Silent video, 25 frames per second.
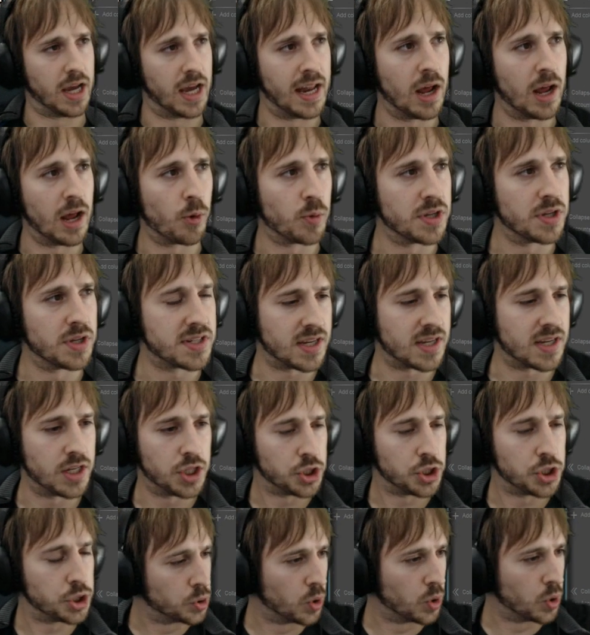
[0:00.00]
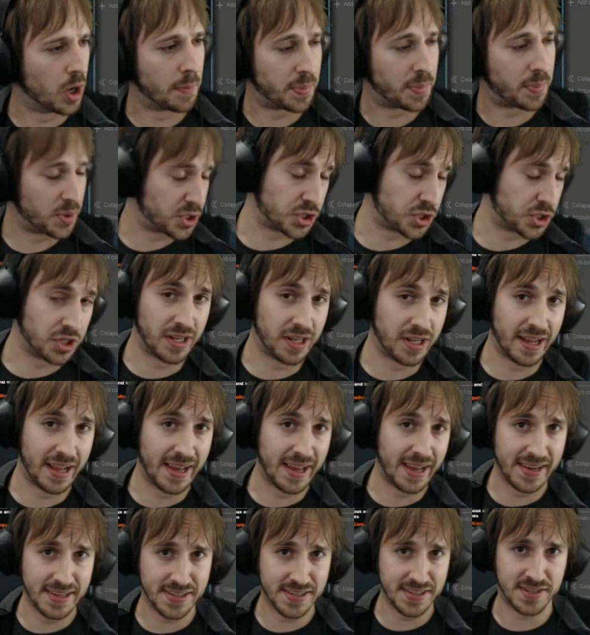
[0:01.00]
and I will send you a
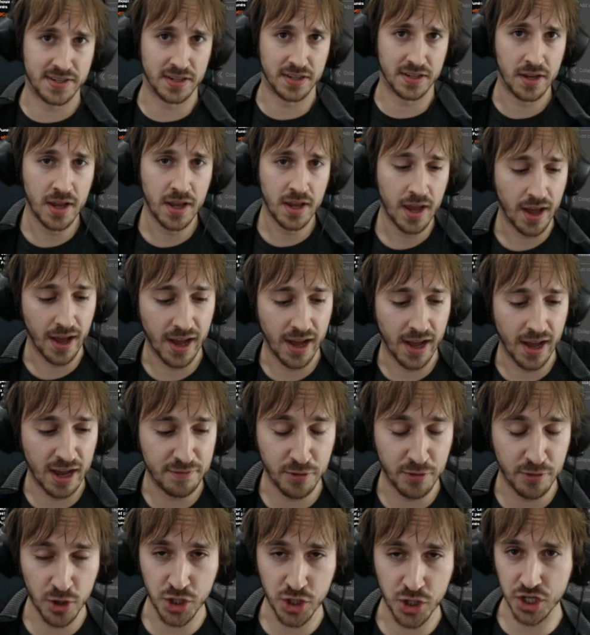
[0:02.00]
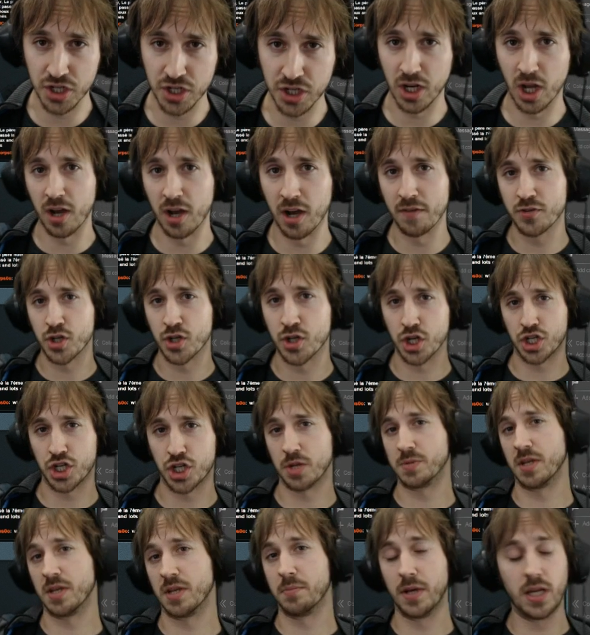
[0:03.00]
personalized version of Just
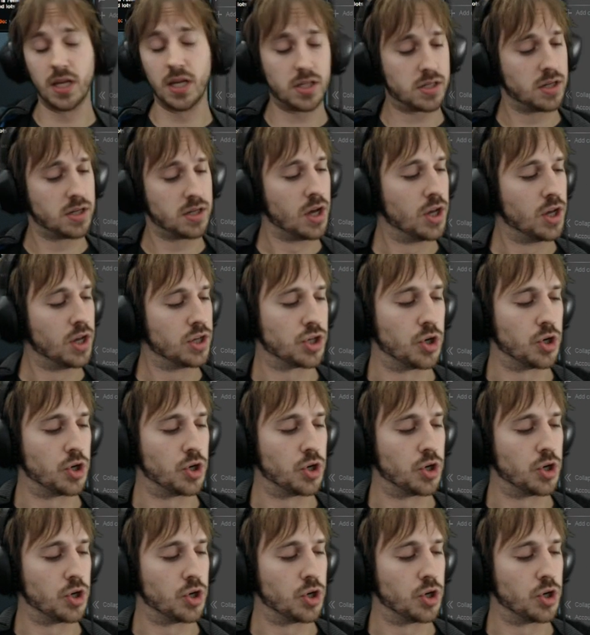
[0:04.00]
Shapes and Beats.